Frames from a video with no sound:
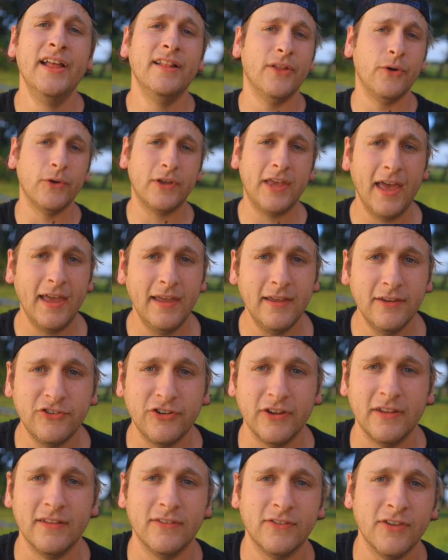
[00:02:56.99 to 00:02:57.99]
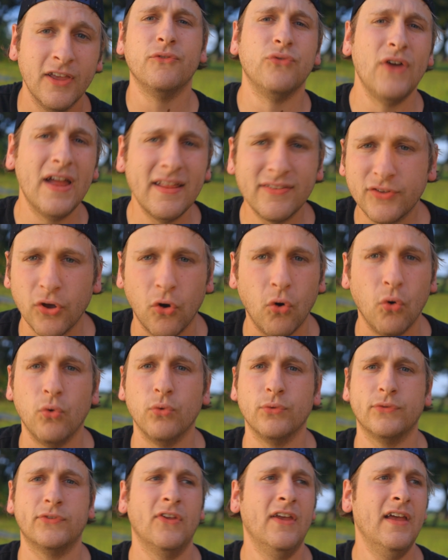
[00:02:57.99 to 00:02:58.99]
locations,
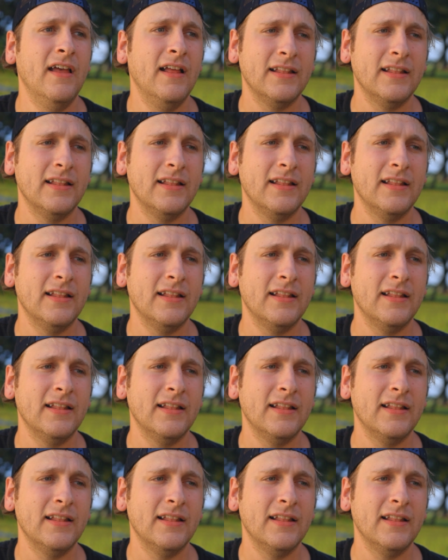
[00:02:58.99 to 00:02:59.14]
rentals,